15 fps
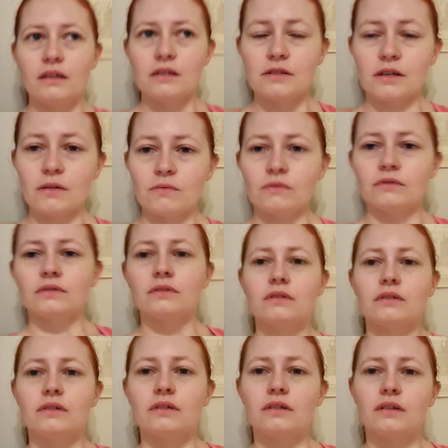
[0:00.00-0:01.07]
So
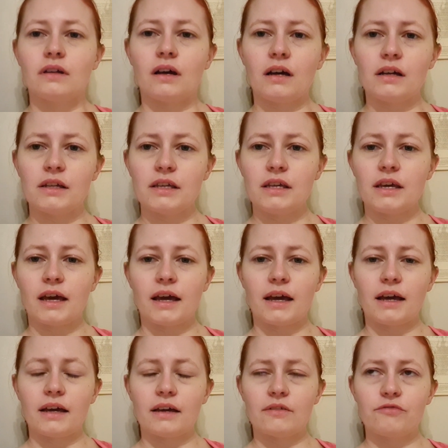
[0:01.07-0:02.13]
I
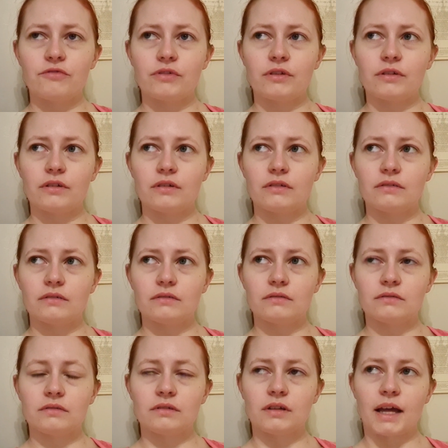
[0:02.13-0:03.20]
have
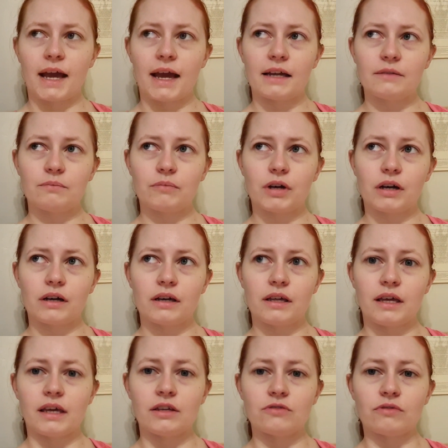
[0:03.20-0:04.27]
had
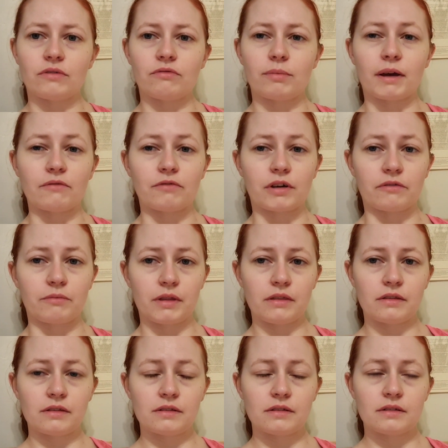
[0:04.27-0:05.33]
my injury for about 5
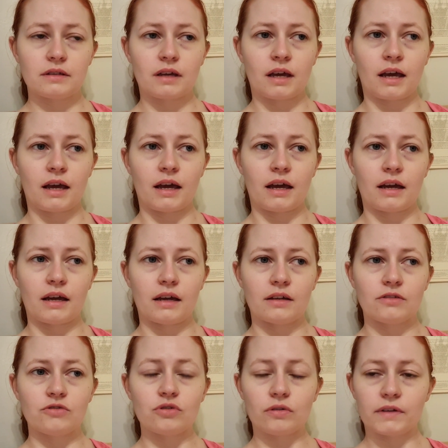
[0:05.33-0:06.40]
months,
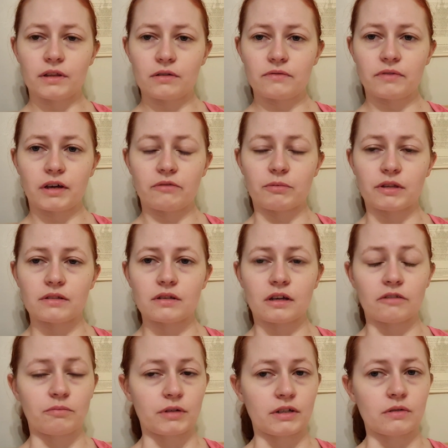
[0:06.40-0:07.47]
and during those 5 months
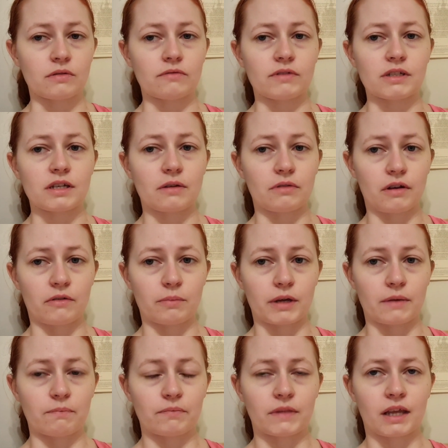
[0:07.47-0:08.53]
I've been doing
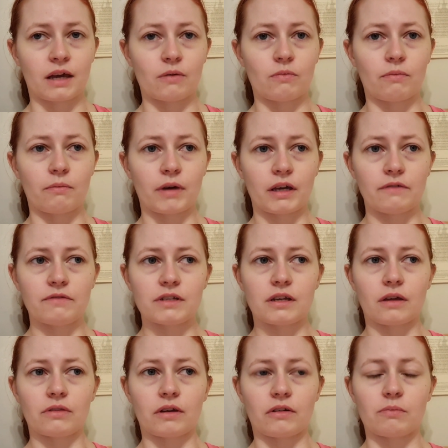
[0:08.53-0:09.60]
physiotherapy. Now my
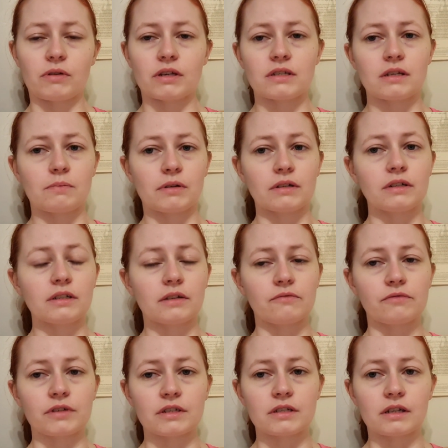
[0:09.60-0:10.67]
physiotherapy is typically
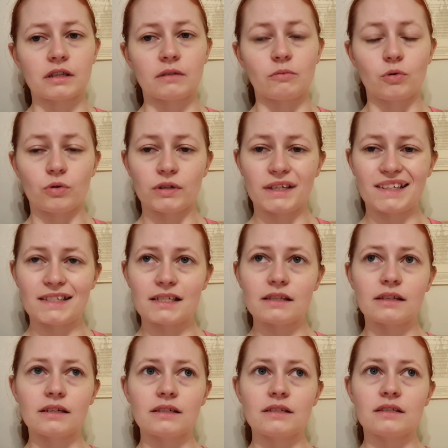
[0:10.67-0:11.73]
done first thing in the morning so
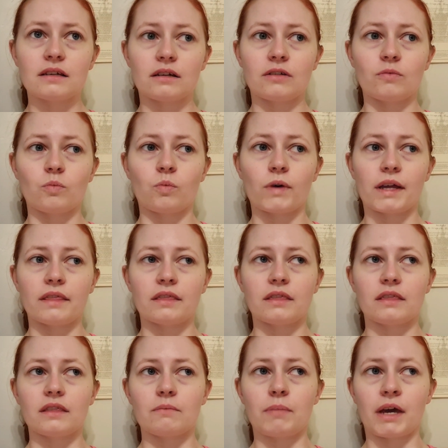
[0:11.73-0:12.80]
that it's done
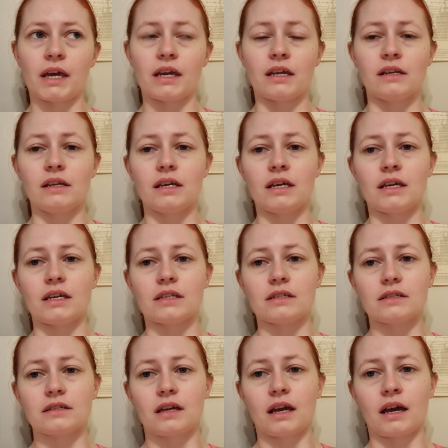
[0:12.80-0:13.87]
when the pain
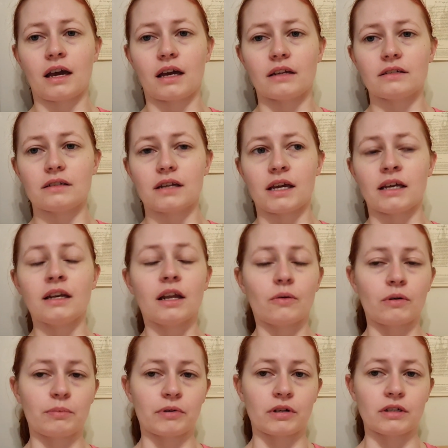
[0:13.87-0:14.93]
is at a
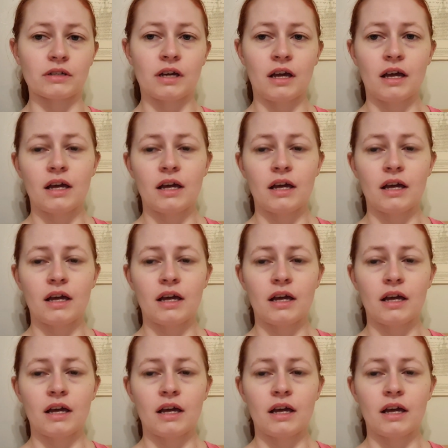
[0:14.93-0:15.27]
lower point